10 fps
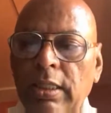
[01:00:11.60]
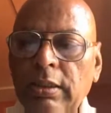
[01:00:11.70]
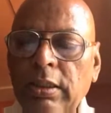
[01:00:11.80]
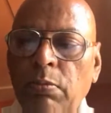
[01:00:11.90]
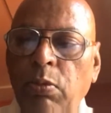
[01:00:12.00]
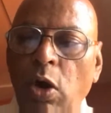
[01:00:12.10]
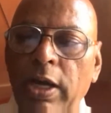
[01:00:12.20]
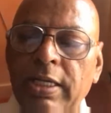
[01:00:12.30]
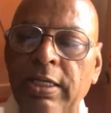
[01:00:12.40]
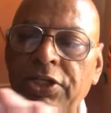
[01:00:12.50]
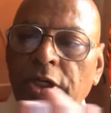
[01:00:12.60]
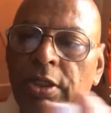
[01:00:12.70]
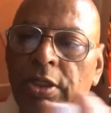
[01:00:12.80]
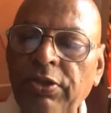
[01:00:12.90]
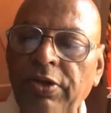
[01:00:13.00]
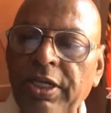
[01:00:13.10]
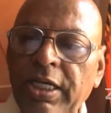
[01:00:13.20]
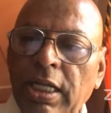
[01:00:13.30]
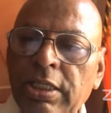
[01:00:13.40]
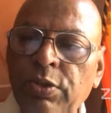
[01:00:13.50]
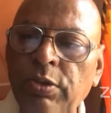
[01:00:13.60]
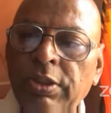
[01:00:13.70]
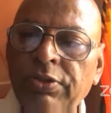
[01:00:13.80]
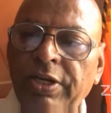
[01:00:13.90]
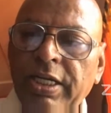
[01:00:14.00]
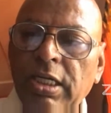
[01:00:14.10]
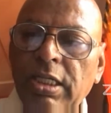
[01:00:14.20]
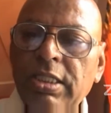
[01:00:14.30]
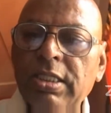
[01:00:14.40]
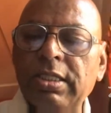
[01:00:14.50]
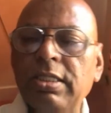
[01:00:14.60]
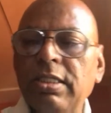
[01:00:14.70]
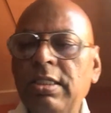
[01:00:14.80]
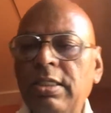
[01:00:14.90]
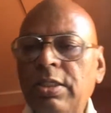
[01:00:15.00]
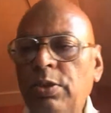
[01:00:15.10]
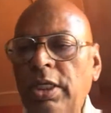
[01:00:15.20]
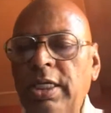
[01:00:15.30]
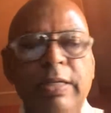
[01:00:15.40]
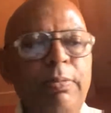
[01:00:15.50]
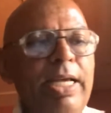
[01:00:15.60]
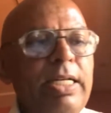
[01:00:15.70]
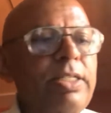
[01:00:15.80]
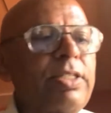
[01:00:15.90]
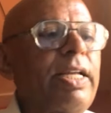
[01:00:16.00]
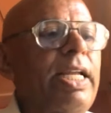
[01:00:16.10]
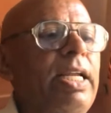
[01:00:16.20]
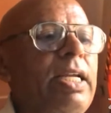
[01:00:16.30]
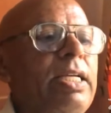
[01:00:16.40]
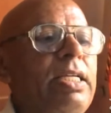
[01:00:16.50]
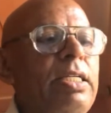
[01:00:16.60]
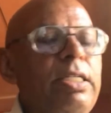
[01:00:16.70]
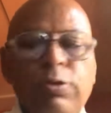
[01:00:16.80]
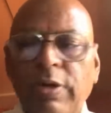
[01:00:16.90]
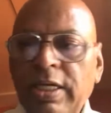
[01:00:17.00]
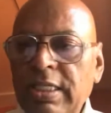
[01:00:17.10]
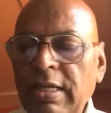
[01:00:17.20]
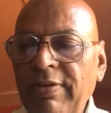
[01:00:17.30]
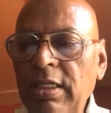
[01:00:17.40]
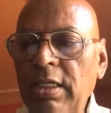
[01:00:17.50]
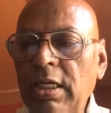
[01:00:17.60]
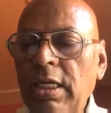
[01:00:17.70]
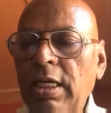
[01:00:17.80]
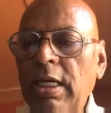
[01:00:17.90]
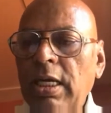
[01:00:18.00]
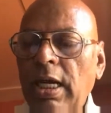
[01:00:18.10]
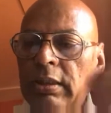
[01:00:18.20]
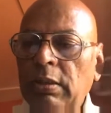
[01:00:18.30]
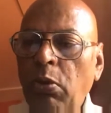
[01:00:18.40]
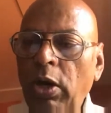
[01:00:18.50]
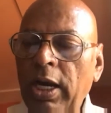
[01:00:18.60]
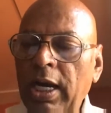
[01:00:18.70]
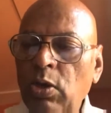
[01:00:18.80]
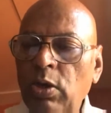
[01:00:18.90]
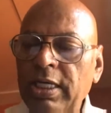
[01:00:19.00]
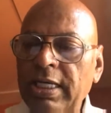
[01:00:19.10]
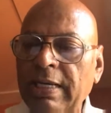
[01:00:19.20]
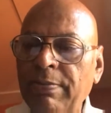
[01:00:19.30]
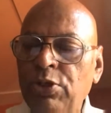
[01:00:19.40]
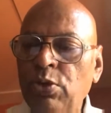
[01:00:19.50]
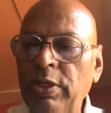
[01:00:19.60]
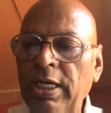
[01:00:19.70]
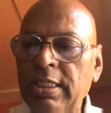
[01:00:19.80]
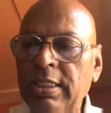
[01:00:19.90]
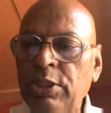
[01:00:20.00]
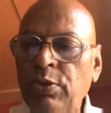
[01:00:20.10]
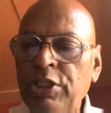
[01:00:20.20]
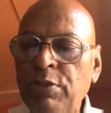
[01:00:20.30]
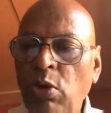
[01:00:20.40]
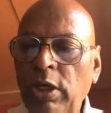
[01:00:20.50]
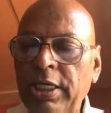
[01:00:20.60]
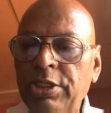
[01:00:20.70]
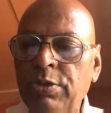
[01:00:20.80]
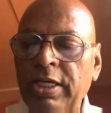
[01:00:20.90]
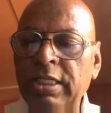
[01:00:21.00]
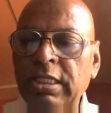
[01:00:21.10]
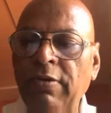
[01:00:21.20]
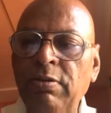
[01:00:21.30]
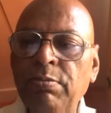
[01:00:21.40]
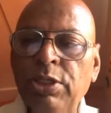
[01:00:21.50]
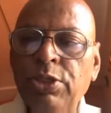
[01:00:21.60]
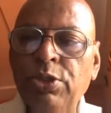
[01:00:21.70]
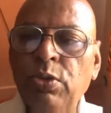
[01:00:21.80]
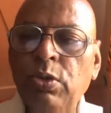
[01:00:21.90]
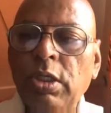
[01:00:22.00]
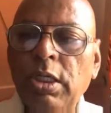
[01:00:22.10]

The boy returned 3 reals to the 3 girls. So 30 minus 3, 27. And the boy had already kept 2 reals into his pocket. 27 plus 2,